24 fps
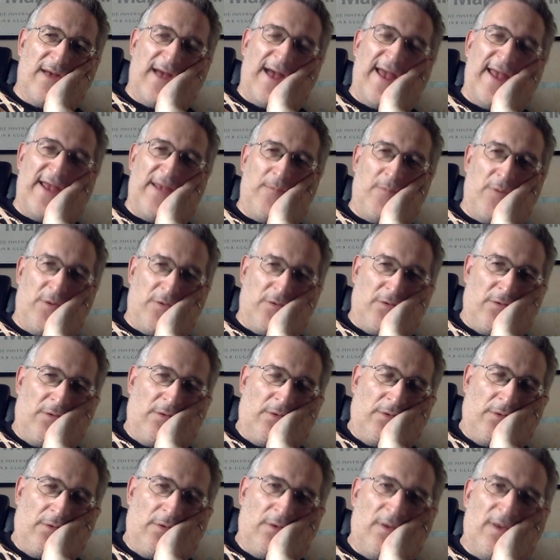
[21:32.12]
Eamonn,
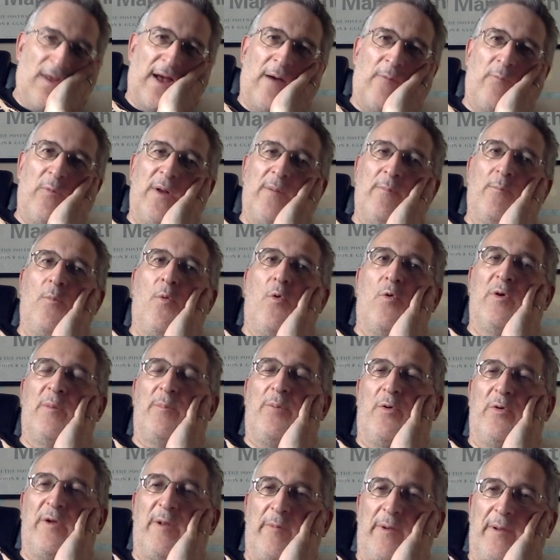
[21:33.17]
and when, more
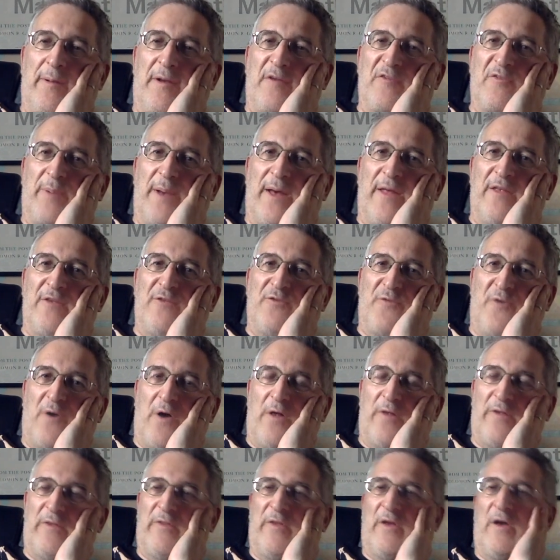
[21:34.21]
importantly, when it comes about his
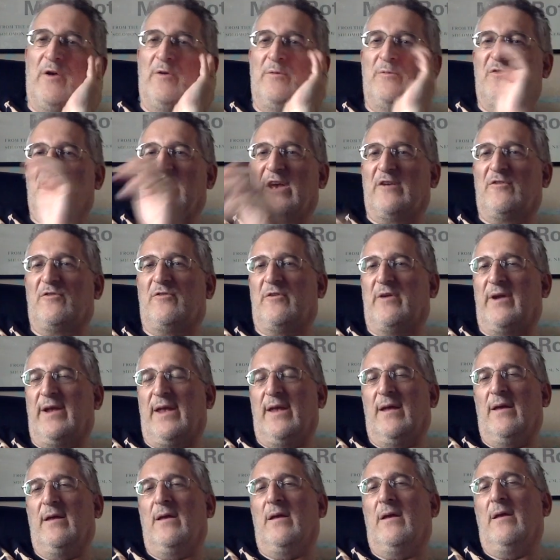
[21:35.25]
father, the Home Secretary,
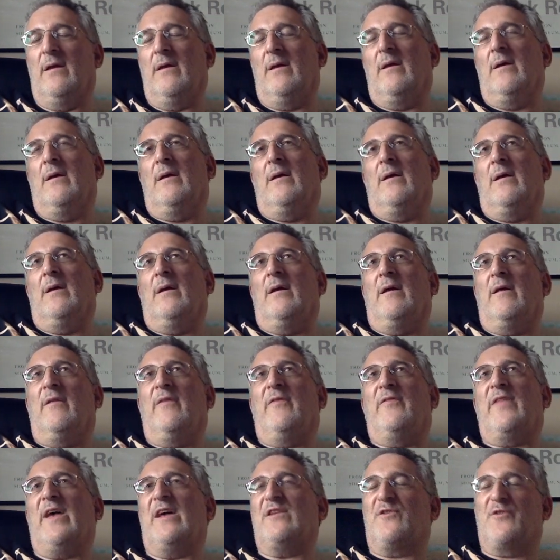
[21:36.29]

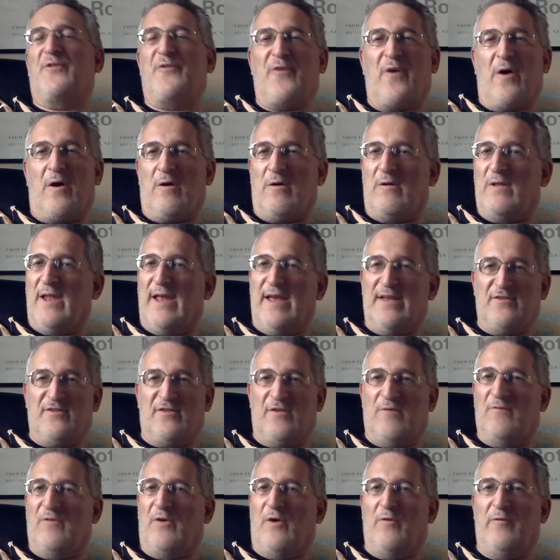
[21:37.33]
that's far less
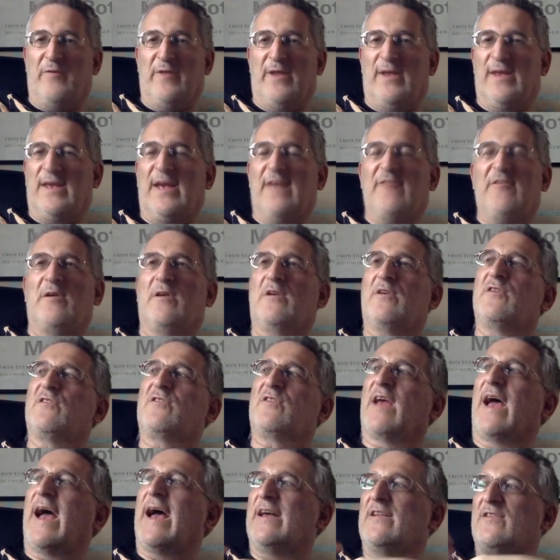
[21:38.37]
involving engaging
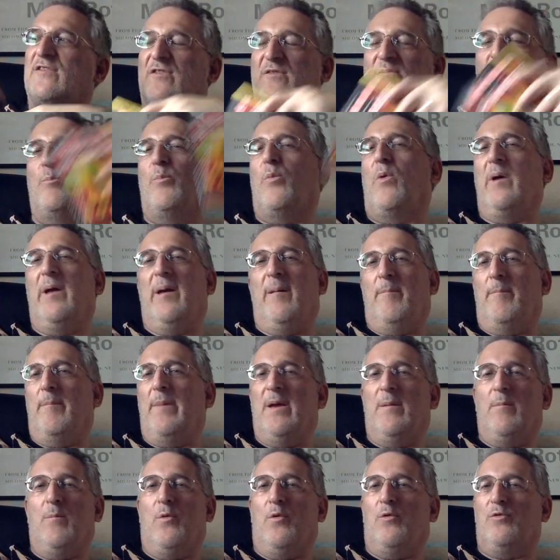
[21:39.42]
because as
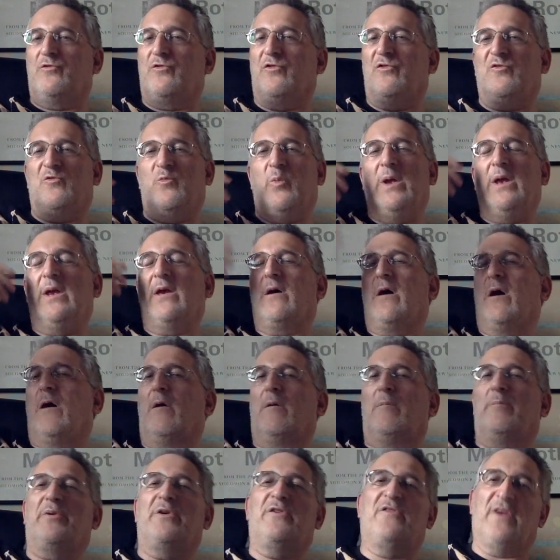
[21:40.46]
mere mortals, we
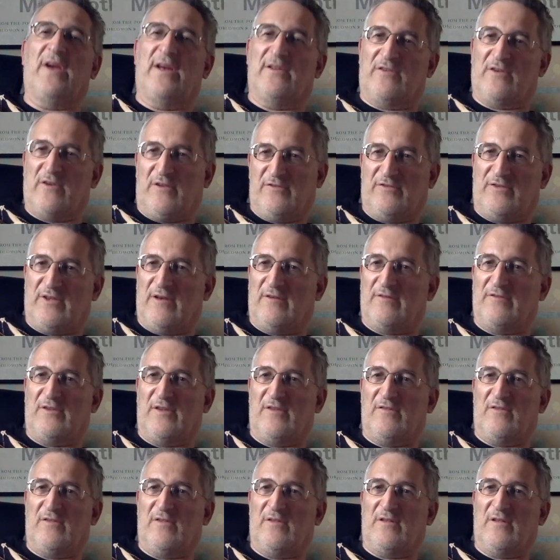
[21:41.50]
can't project ourselves
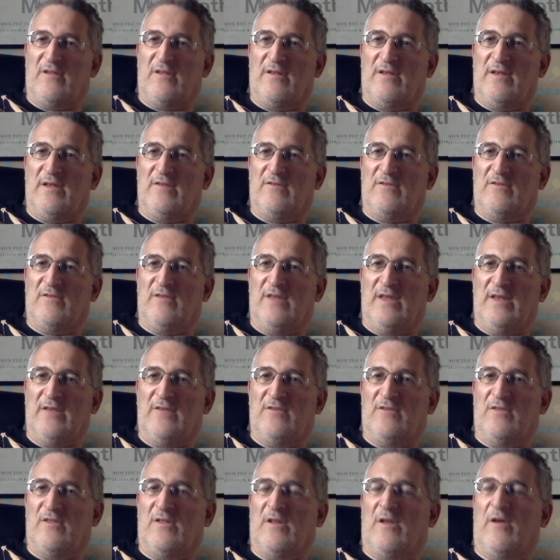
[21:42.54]
into the in,
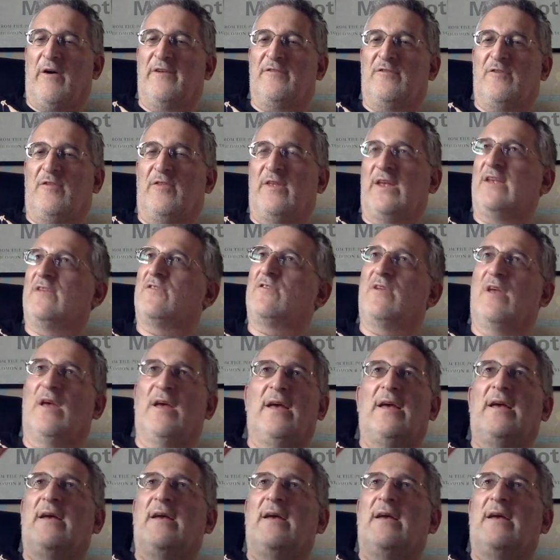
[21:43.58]
into the lives of these,